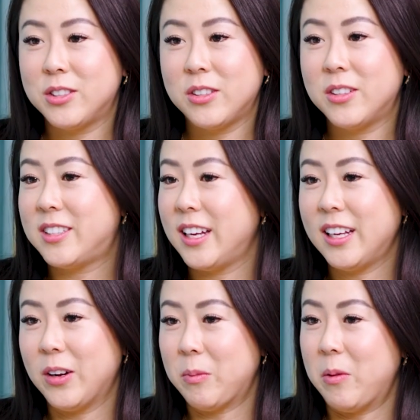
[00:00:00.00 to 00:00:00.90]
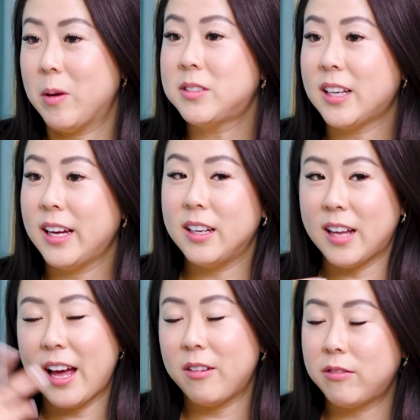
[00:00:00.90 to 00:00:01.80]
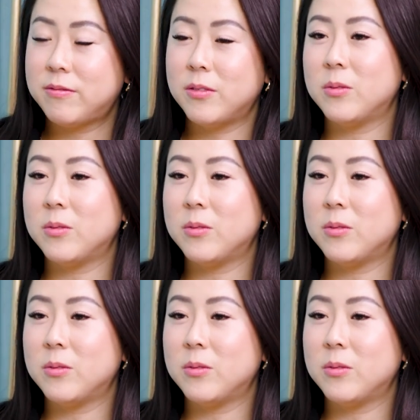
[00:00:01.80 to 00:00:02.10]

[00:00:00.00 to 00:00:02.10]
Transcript: should go take it on my website and have